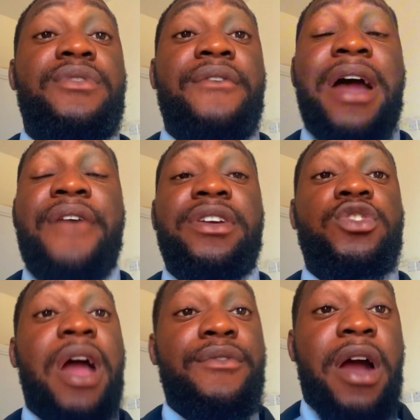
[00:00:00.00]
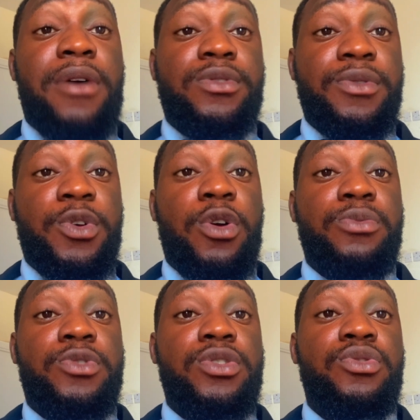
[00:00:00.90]
you have ever traveled out of the
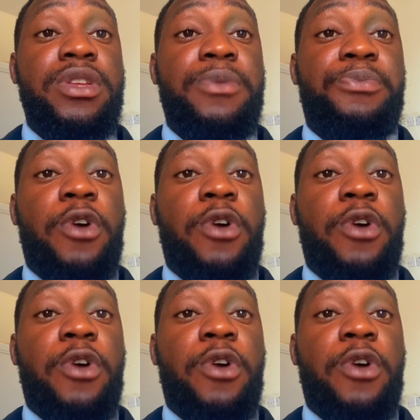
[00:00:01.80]
country, you need